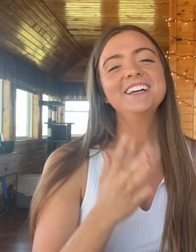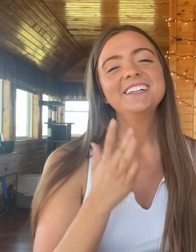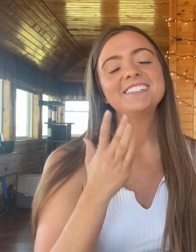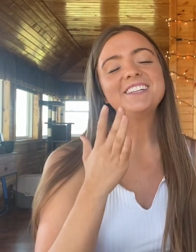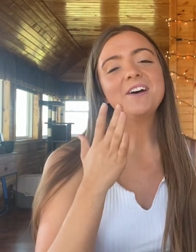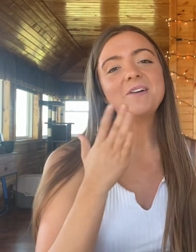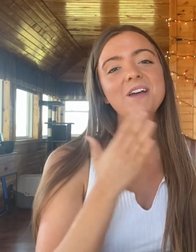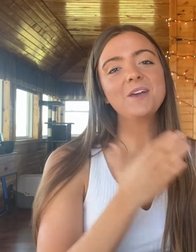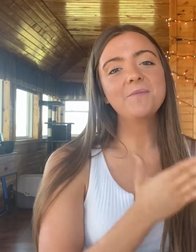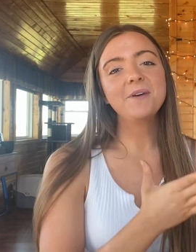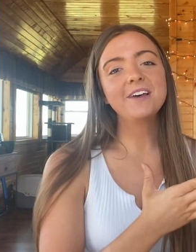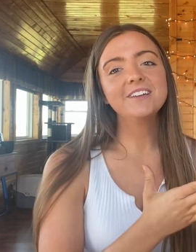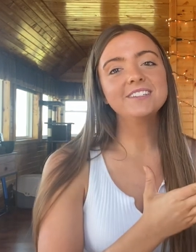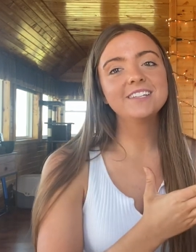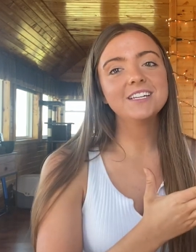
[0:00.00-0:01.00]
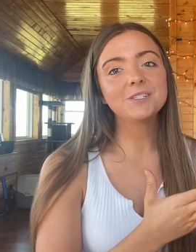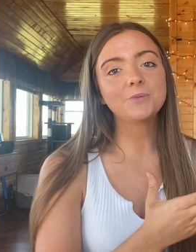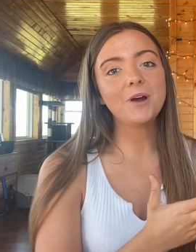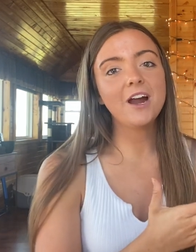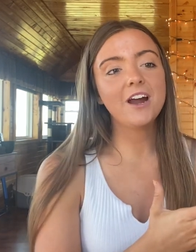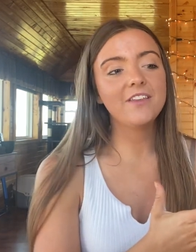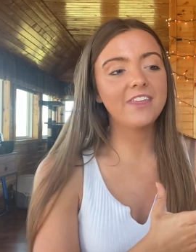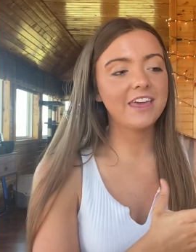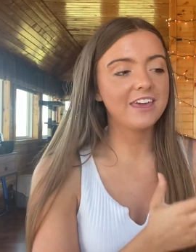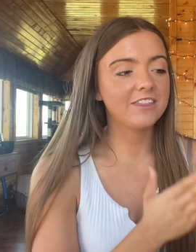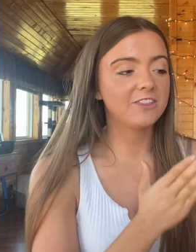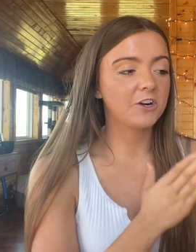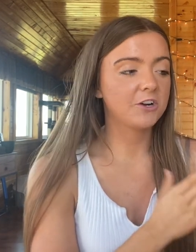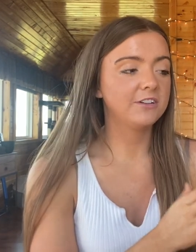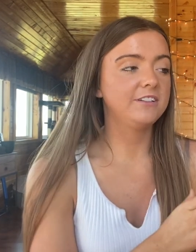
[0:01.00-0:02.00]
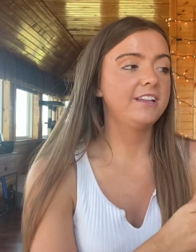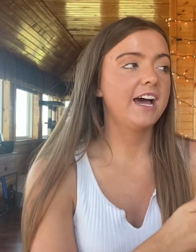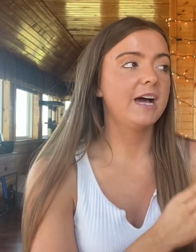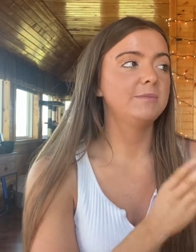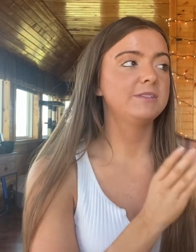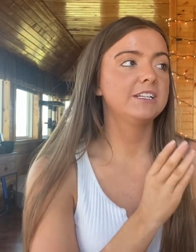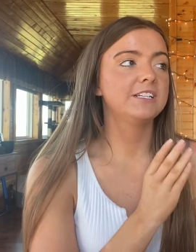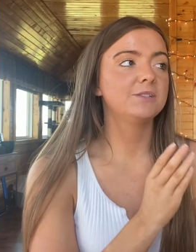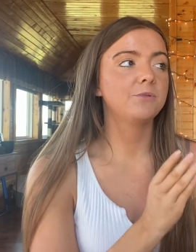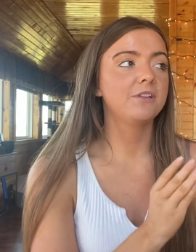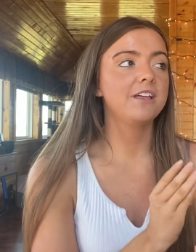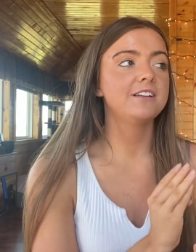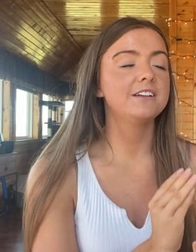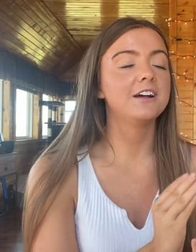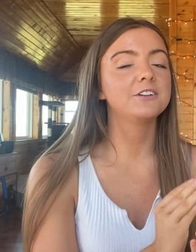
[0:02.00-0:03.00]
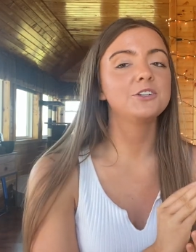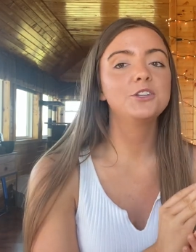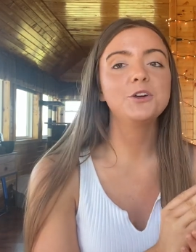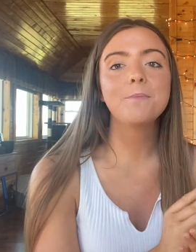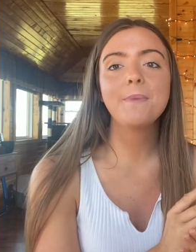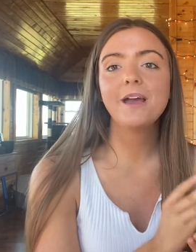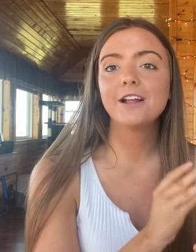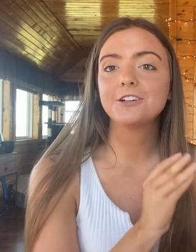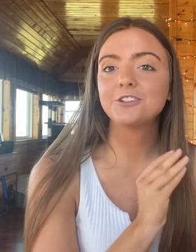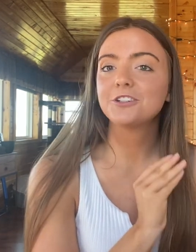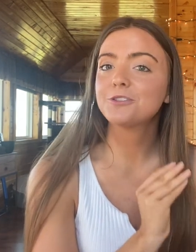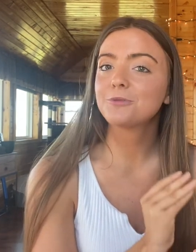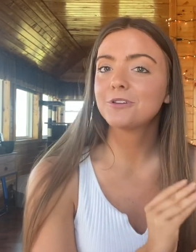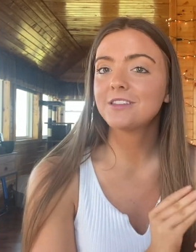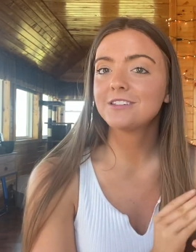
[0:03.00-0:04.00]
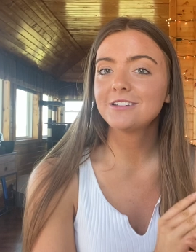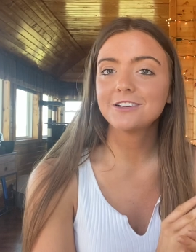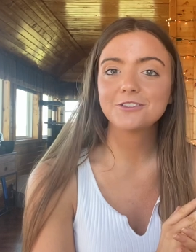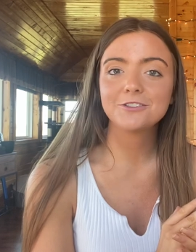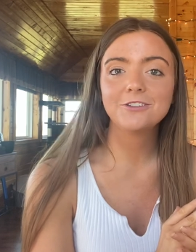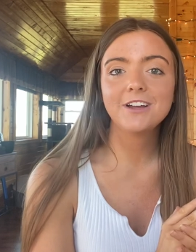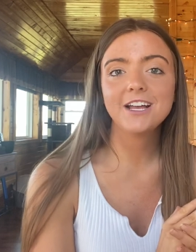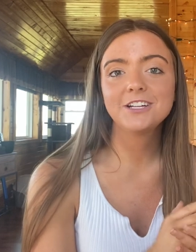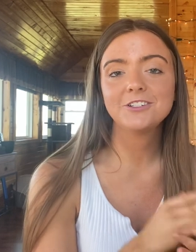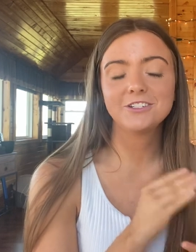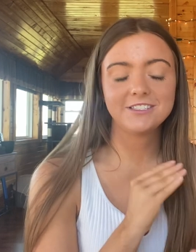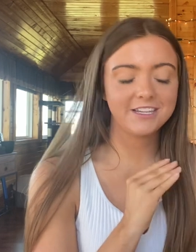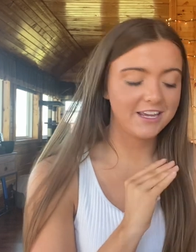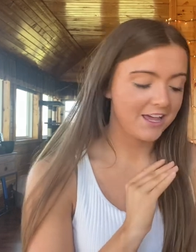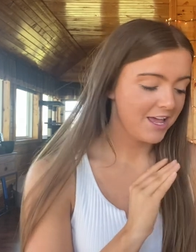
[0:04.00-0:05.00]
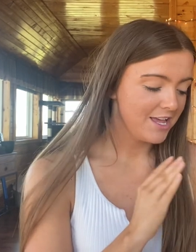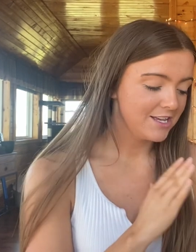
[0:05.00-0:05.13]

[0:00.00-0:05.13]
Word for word: so emails is where they get their collabs. It is where they talk to their manager. It's where they talk to their agency.